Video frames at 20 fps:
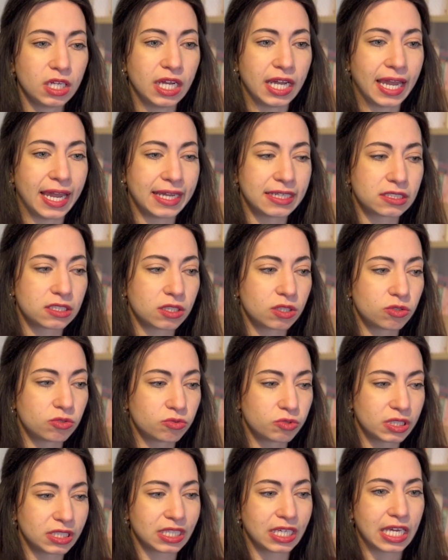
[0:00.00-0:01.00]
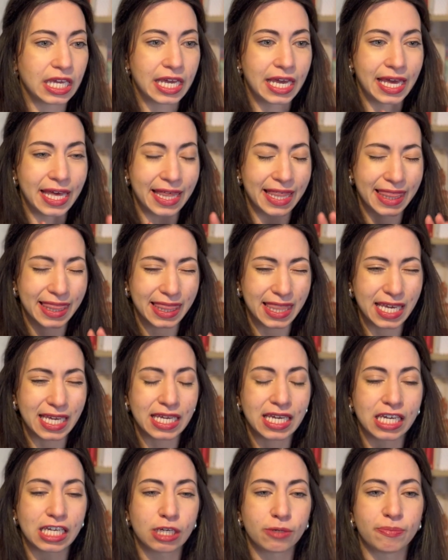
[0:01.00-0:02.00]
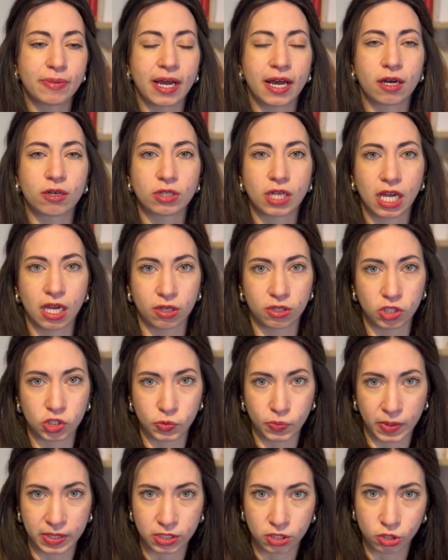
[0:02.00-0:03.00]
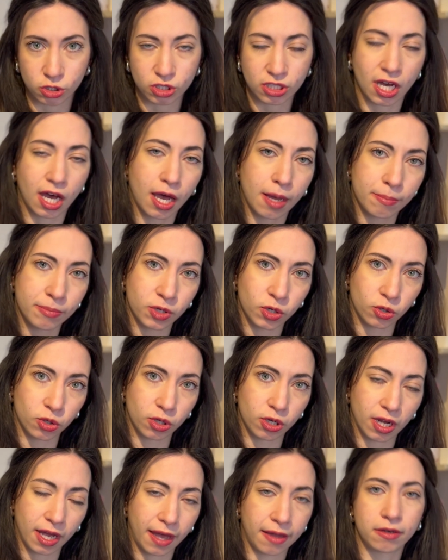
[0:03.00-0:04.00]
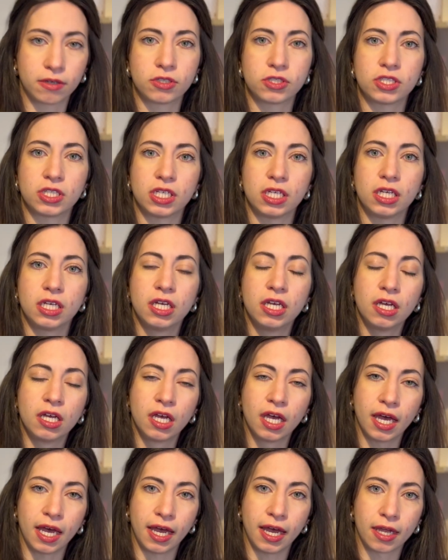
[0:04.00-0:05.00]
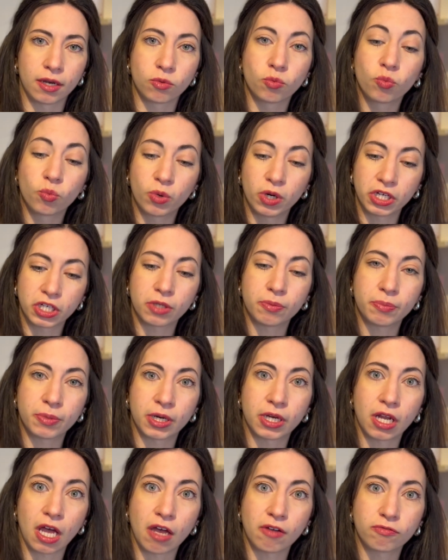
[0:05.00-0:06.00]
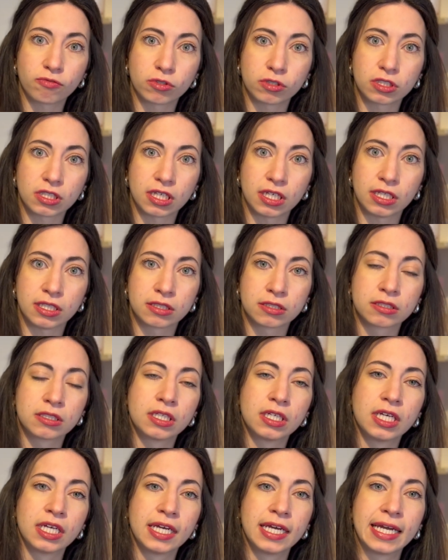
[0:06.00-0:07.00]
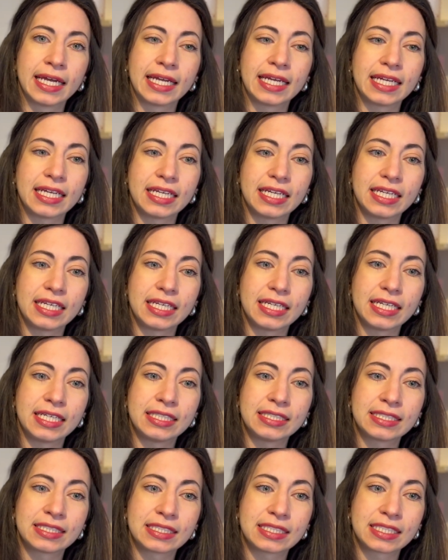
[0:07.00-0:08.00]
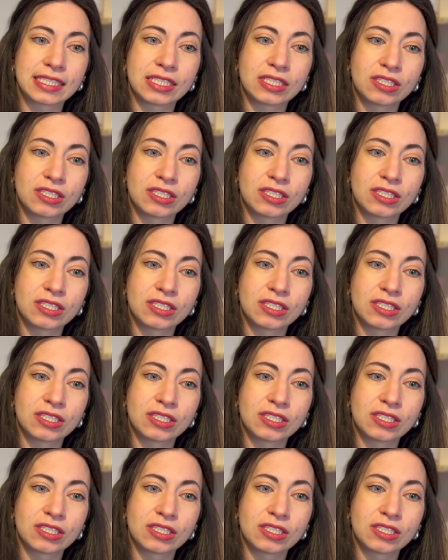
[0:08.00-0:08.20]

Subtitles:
And really thinking about how you spend your time, your energy, and where you put effort in is